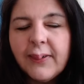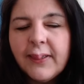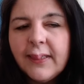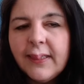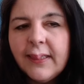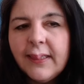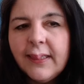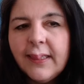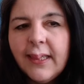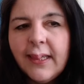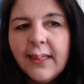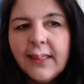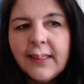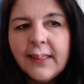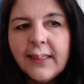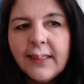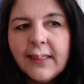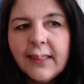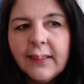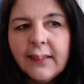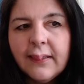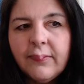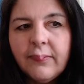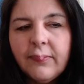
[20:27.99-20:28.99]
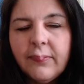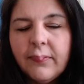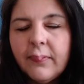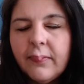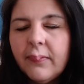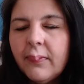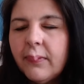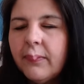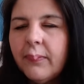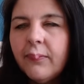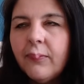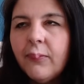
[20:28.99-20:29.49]

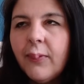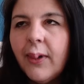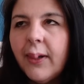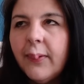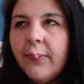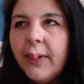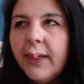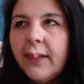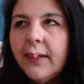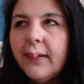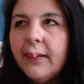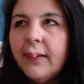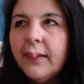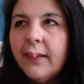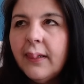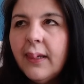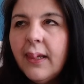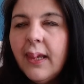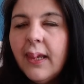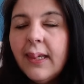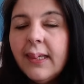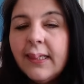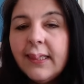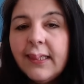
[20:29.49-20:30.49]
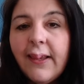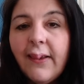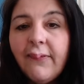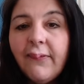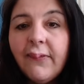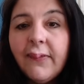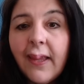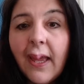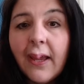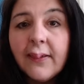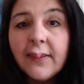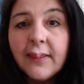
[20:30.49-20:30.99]

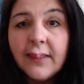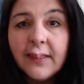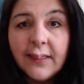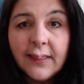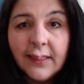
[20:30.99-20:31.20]
7,000